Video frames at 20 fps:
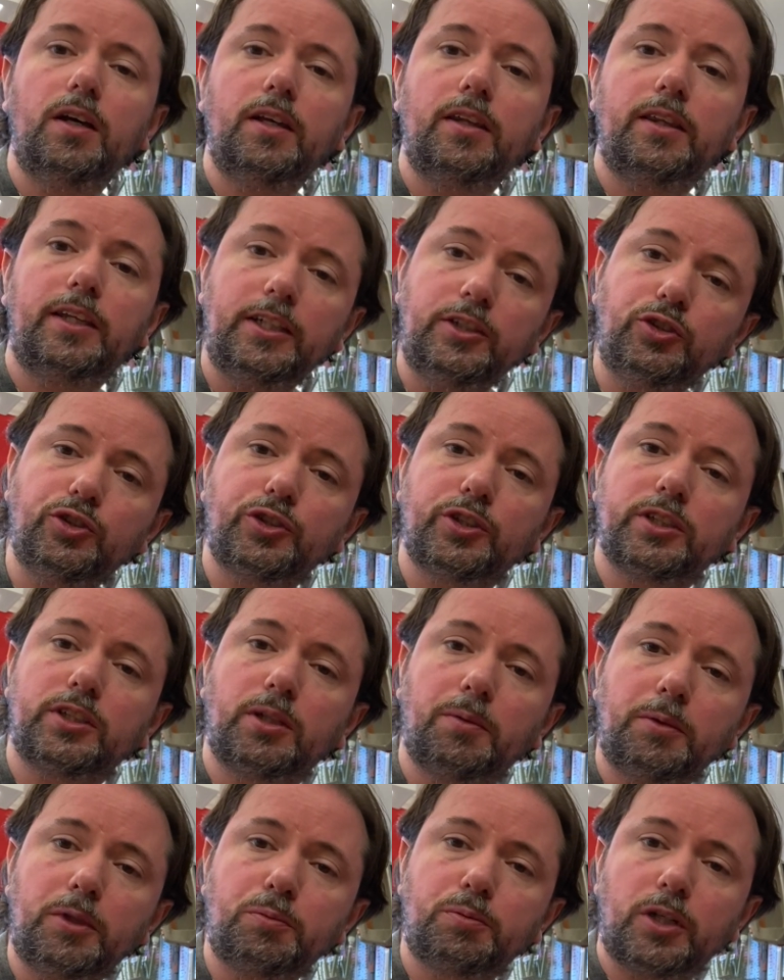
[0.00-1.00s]
These are just
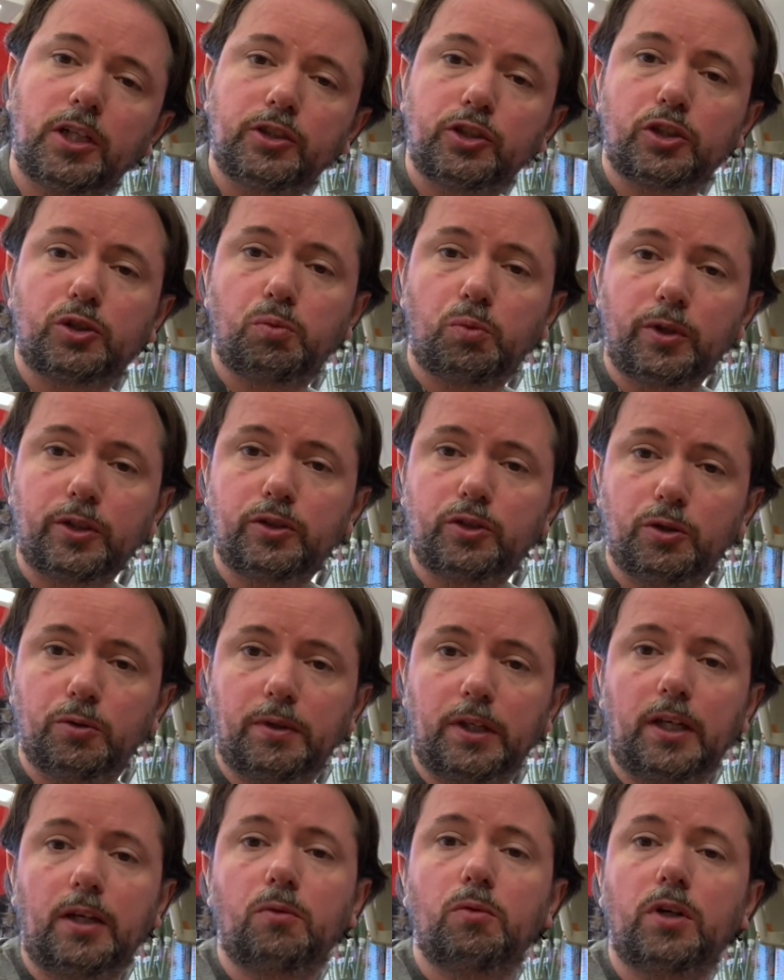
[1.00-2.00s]
some of the projects we're
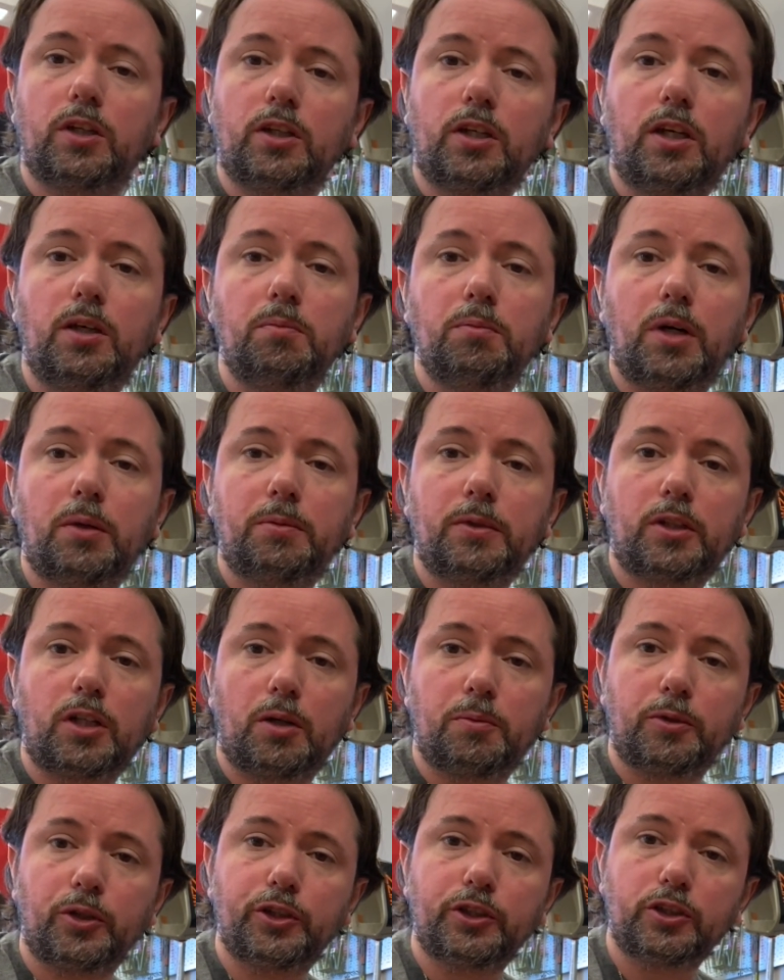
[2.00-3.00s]
doing while the Keene Public
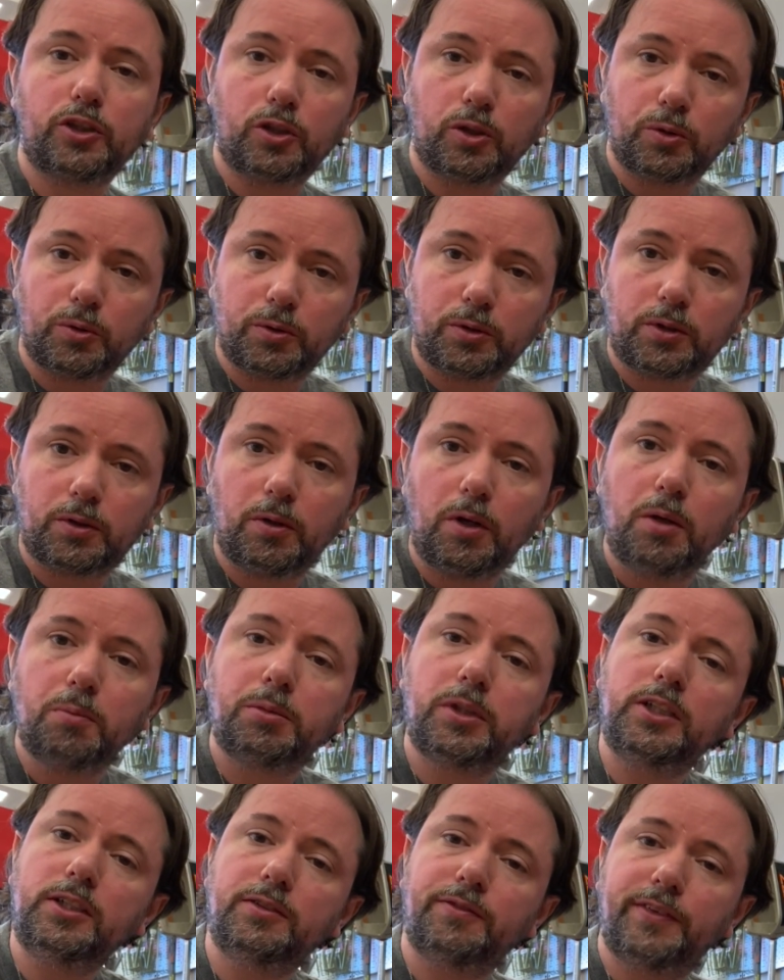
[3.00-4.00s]
Library is closed.
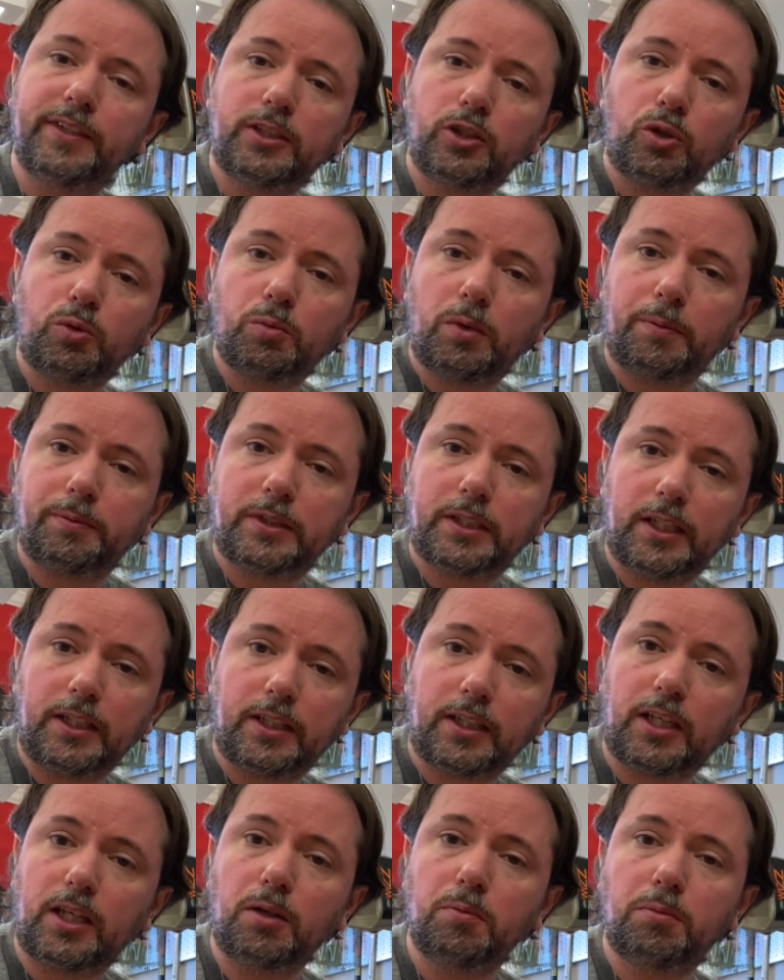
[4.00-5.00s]
Please visit our website
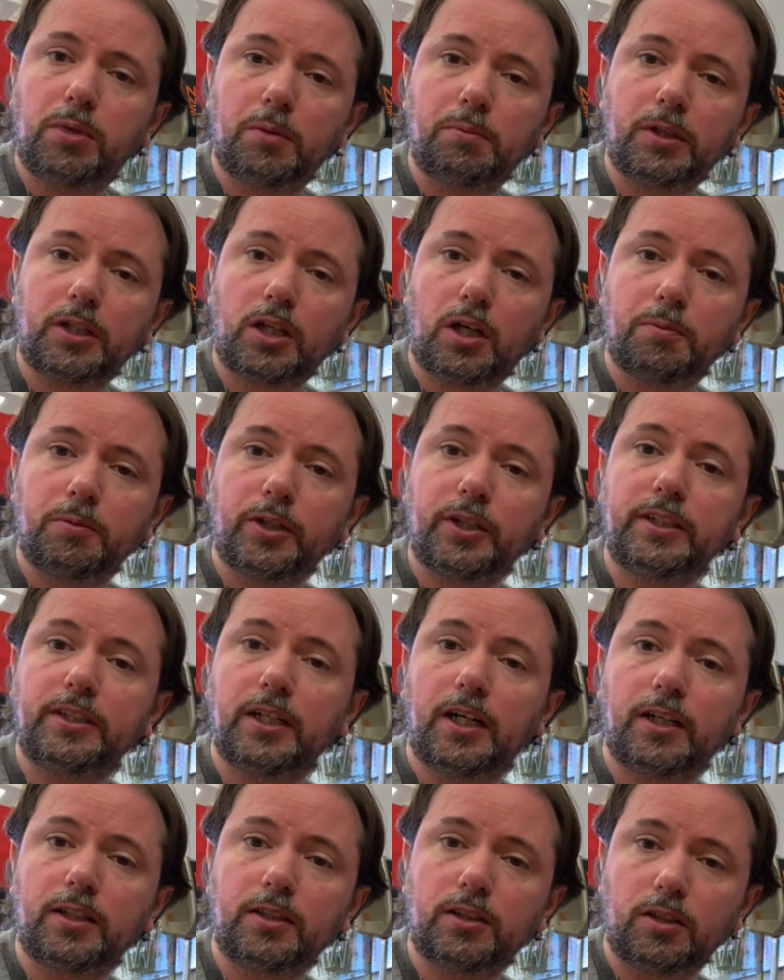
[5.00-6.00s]
at
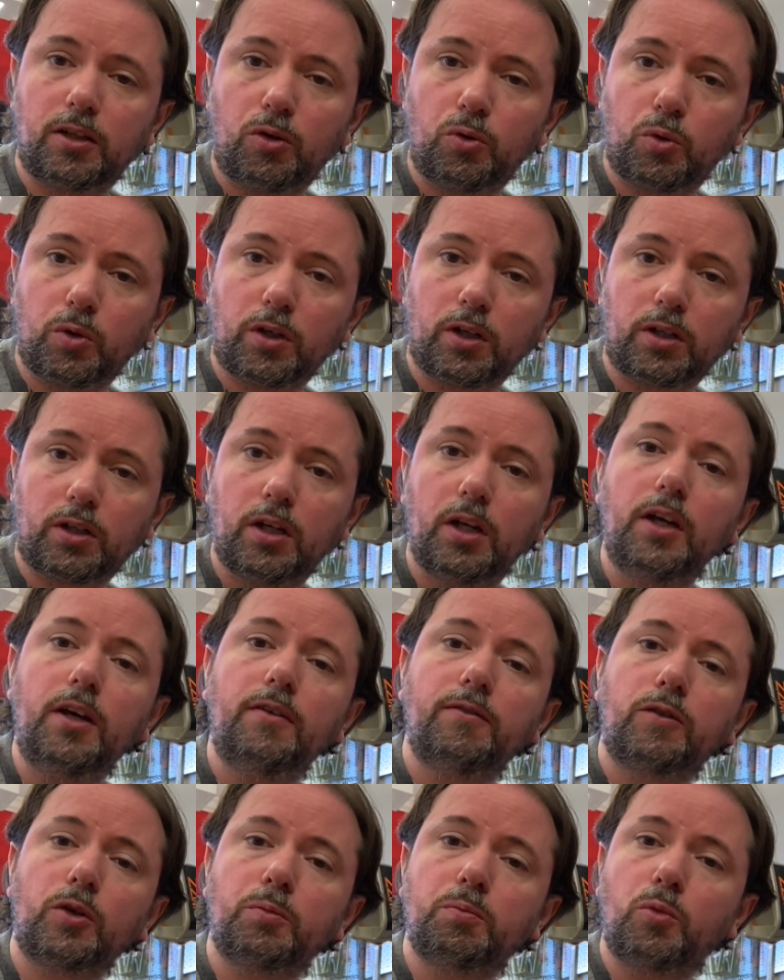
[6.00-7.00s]
keenepubliclibrary.org
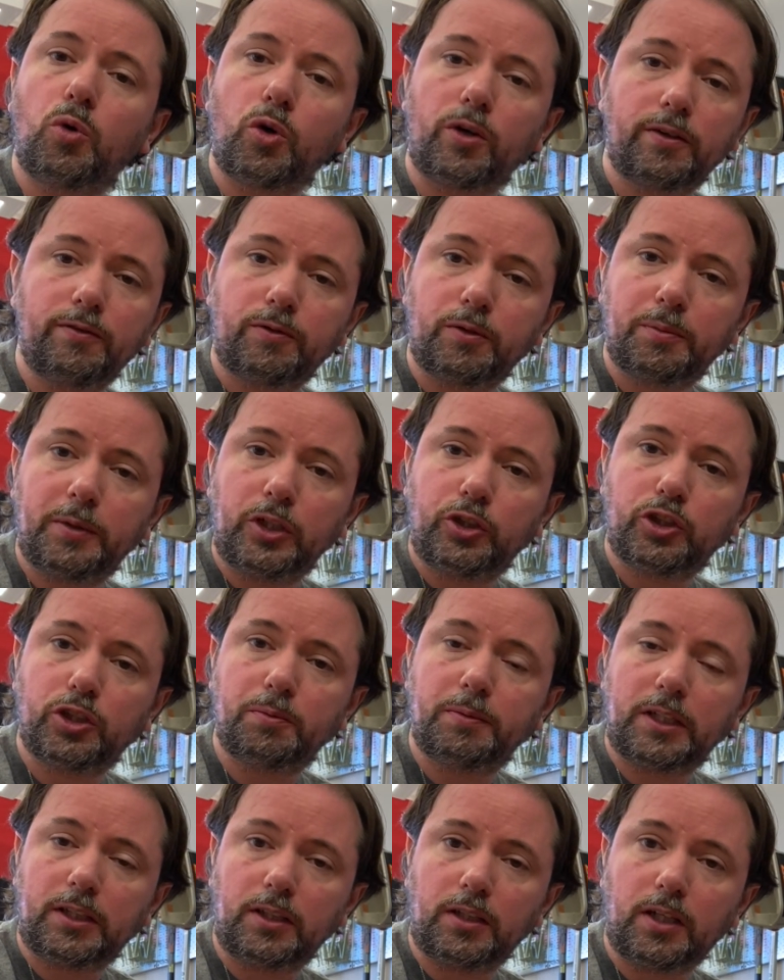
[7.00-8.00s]
for more information
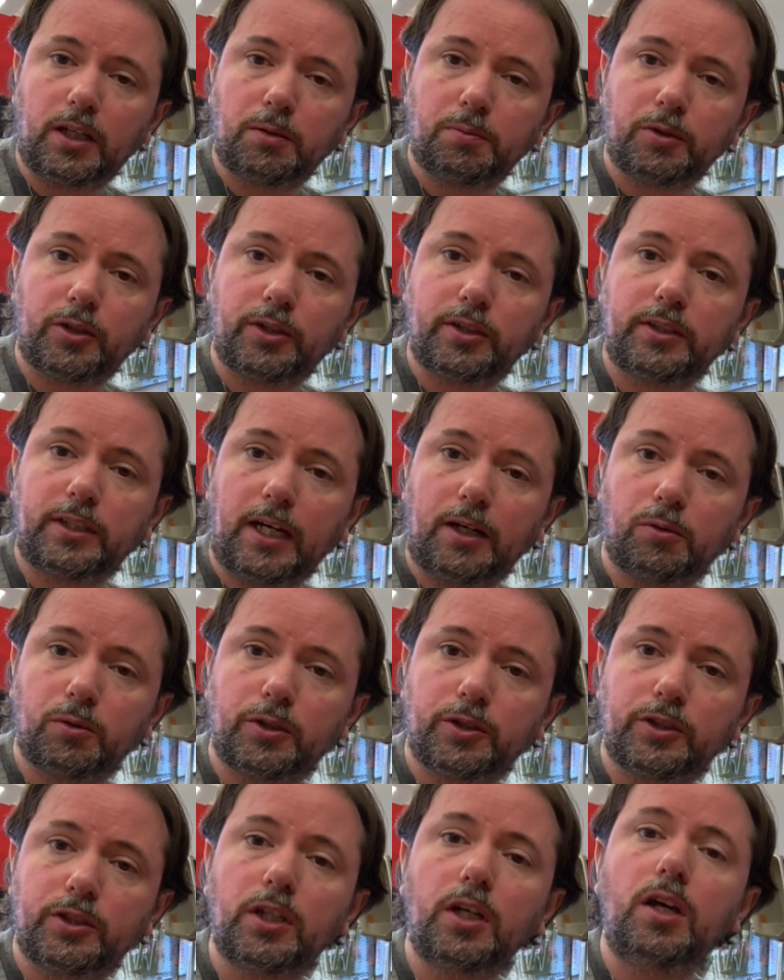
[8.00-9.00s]
about the library's
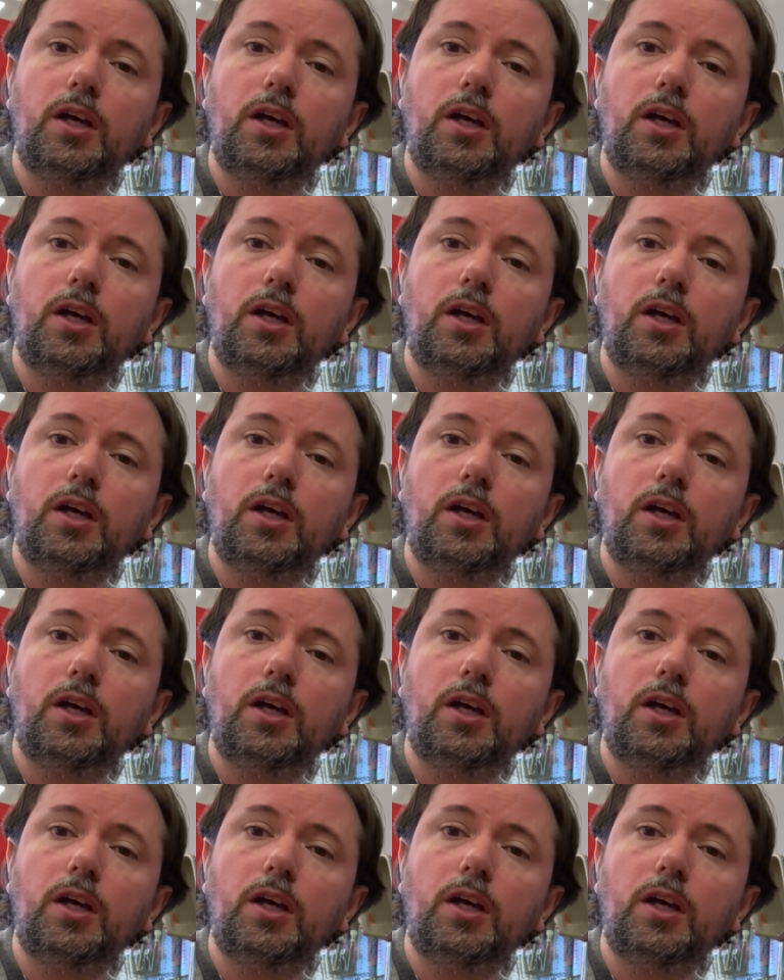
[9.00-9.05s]
hours,